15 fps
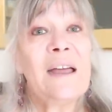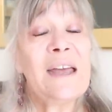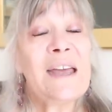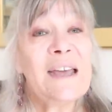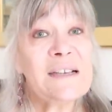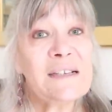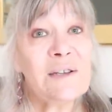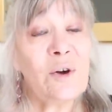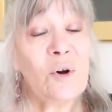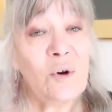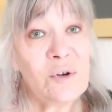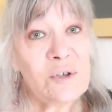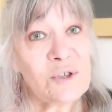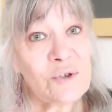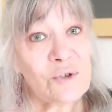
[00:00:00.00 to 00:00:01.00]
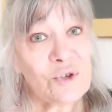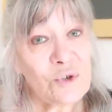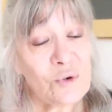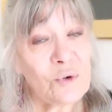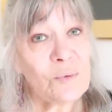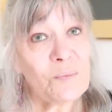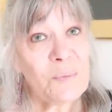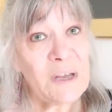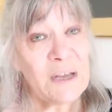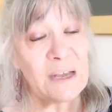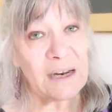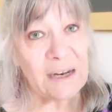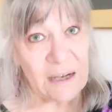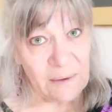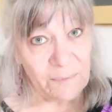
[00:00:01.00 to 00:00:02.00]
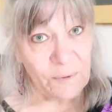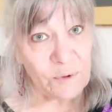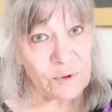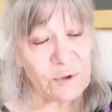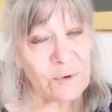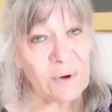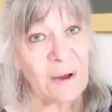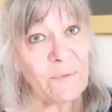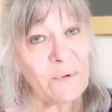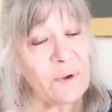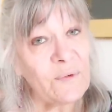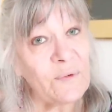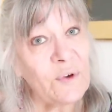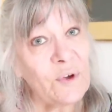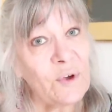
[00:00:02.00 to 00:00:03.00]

Hazel also showed me a little photograph of